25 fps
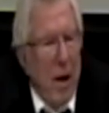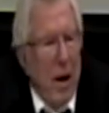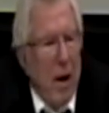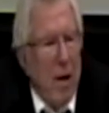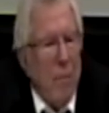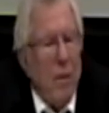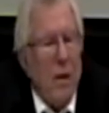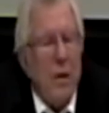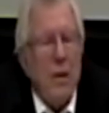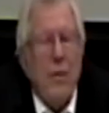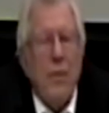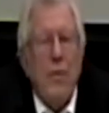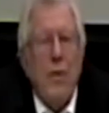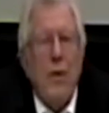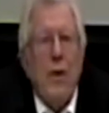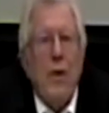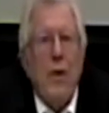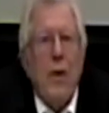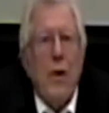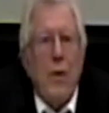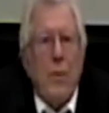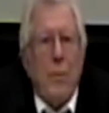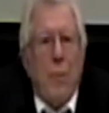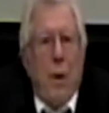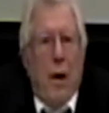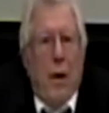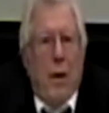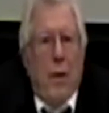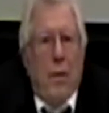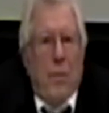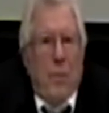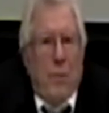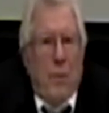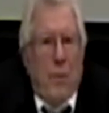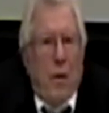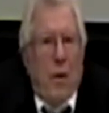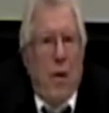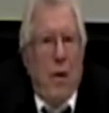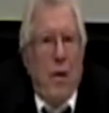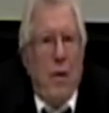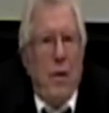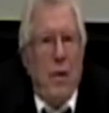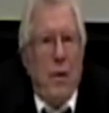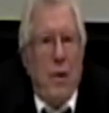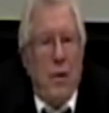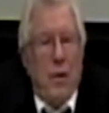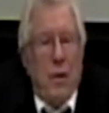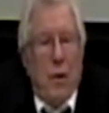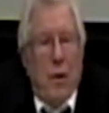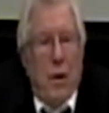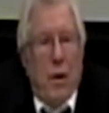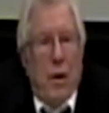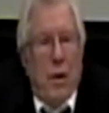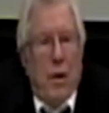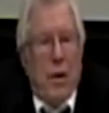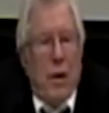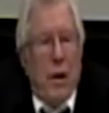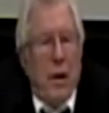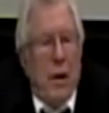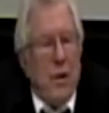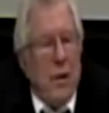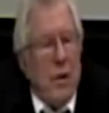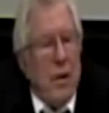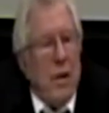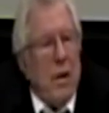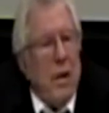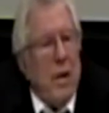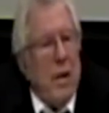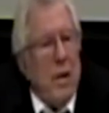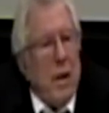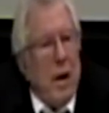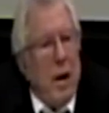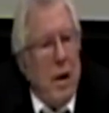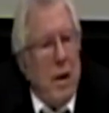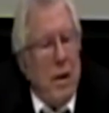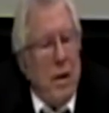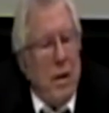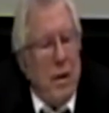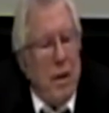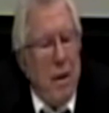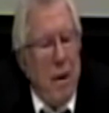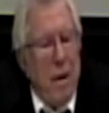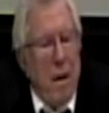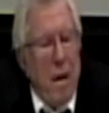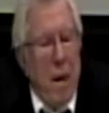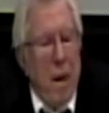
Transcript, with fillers: It was a very good one for the church in a certain sense.